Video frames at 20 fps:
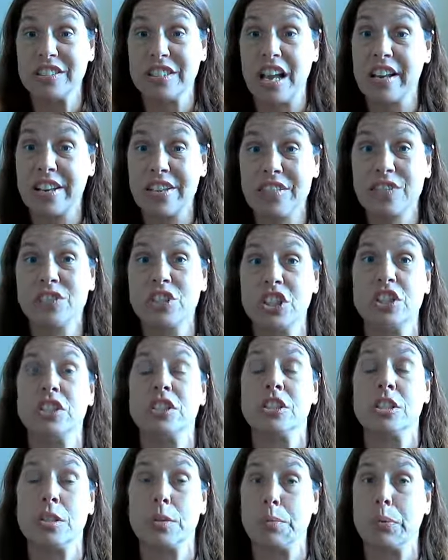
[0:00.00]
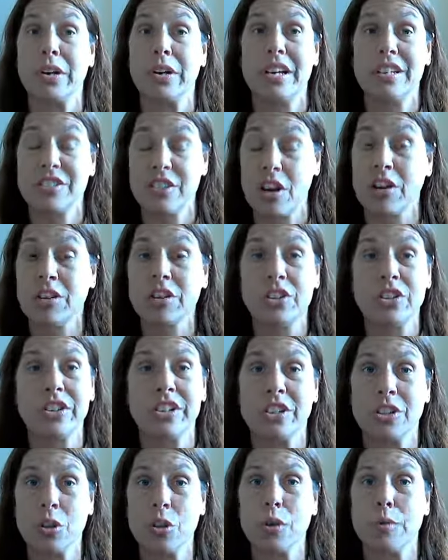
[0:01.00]
I give Jesus the praise, honor,
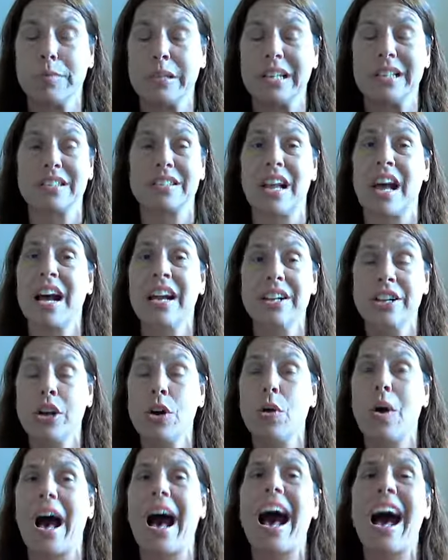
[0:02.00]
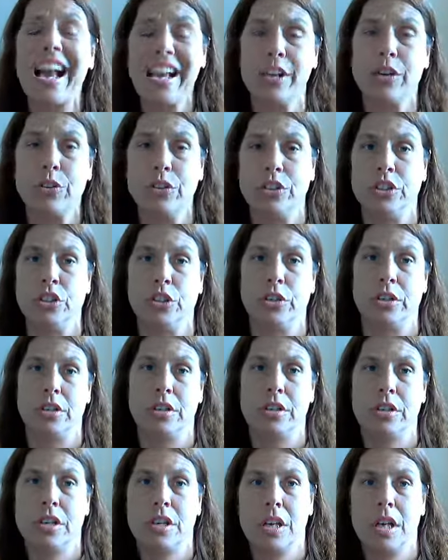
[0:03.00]
and glory because I know I couldn't do it.
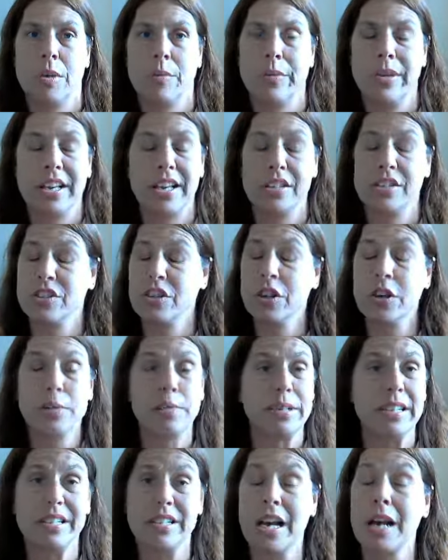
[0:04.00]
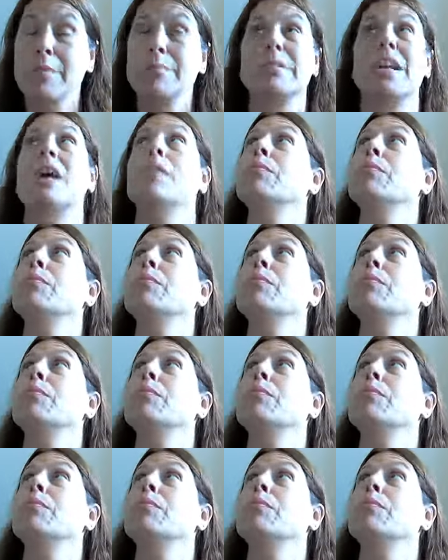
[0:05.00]
Because there have been times I'm